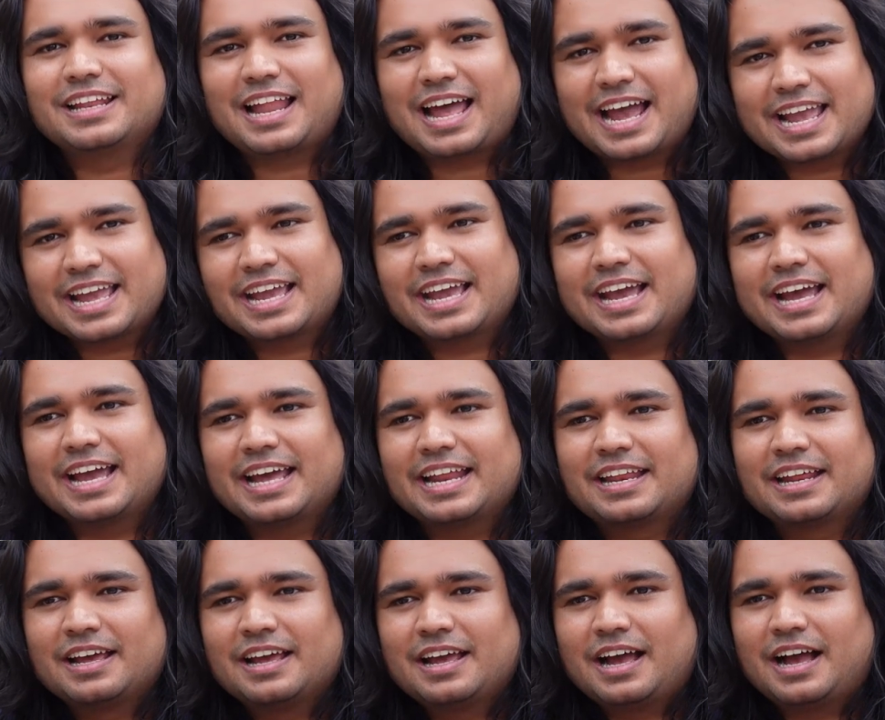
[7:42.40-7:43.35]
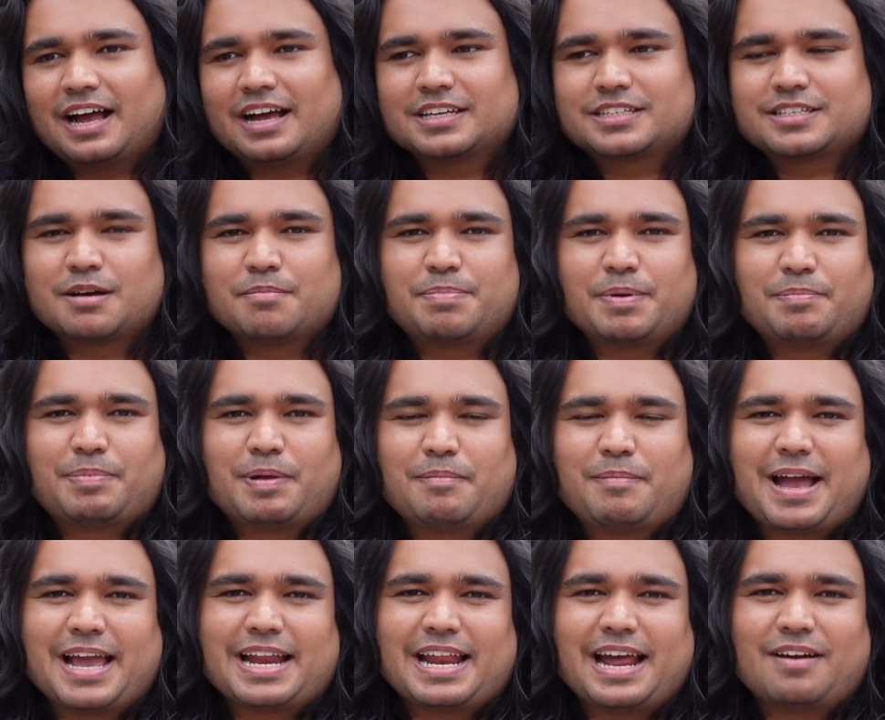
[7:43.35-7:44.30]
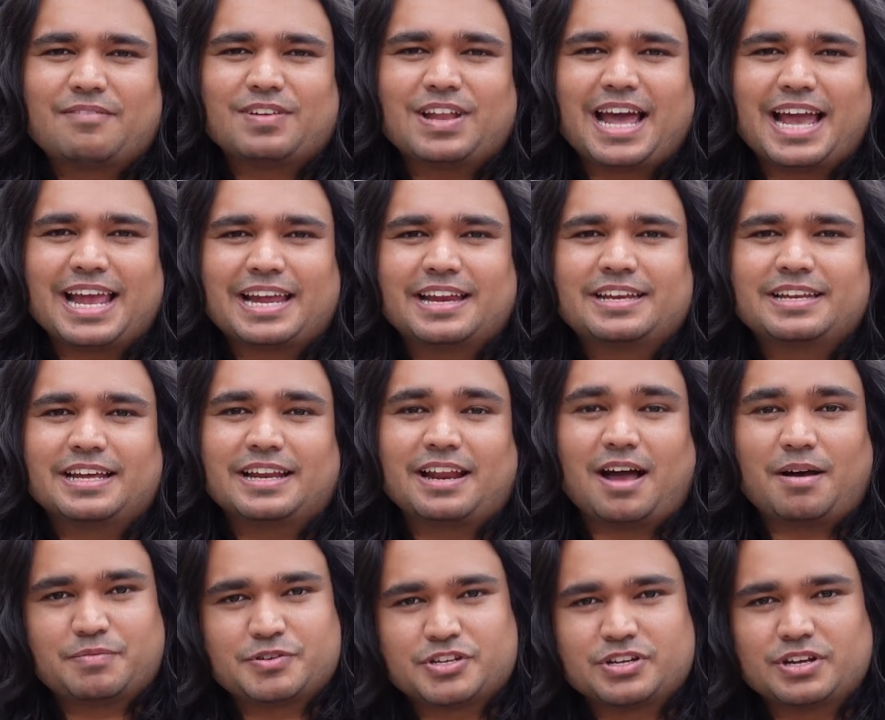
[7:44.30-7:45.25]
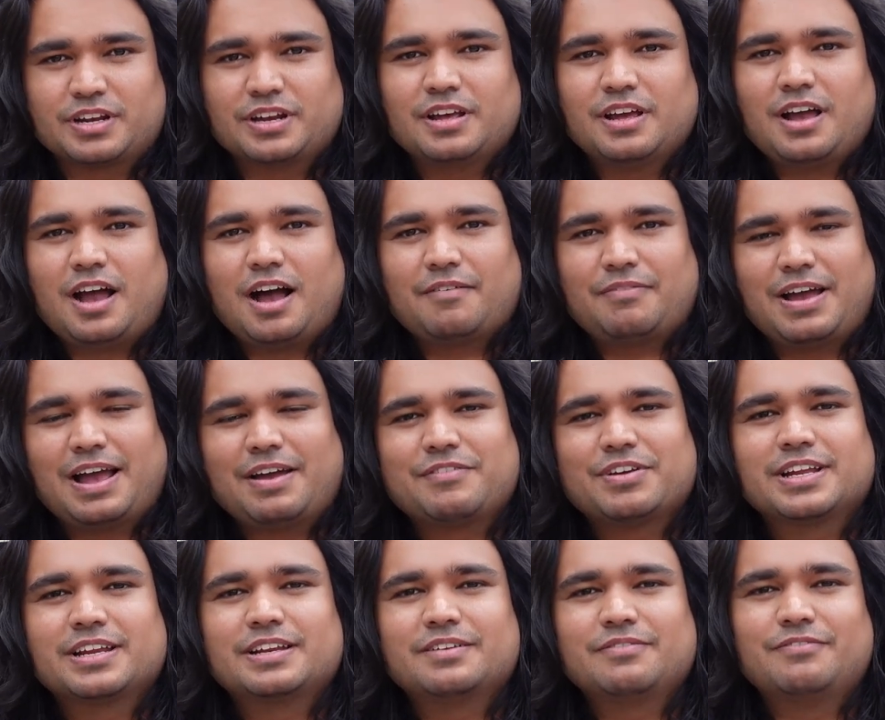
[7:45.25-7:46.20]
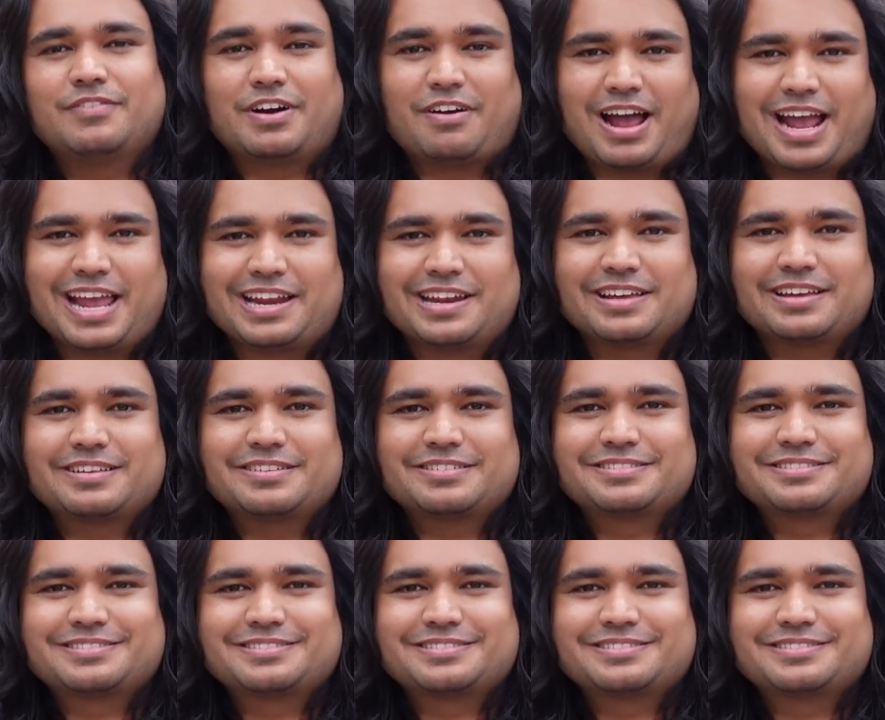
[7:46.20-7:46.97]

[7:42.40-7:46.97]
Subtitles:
like it. Some people might have liked an option of having variety.